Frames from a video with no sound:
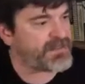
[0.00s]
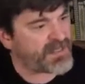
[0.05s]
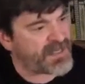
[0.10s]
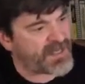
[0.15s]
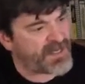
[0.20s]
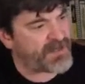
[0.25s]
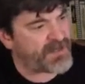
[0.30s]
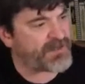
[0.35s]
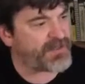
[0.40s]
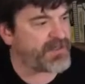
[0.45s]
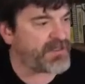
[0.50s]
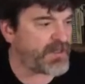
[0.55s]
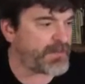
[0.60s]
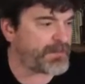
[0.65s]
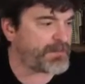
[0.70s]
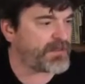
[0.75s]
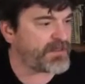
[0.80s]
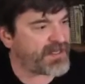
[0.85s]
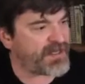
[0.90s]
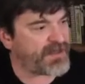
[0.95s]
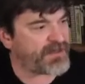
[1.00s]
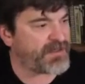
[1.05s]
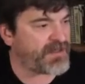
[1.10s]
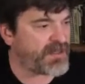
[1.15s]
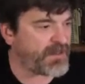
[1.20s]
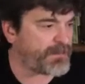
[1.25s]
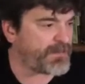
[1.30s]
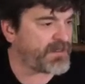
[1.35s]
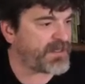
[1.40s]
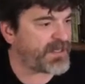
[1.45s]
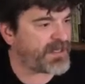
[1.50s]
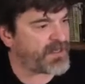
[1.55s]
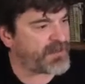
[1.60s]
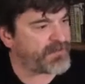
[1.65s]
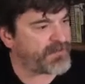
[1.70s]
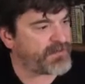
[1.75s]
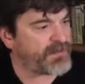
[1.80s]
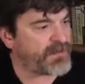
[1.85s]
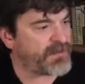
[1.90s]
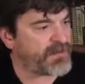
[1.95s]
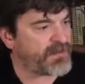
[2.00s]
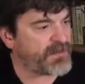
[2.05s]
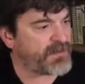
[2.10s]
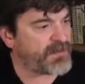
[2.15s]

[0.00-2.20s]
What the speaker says: down and up and down and up and down. Oh,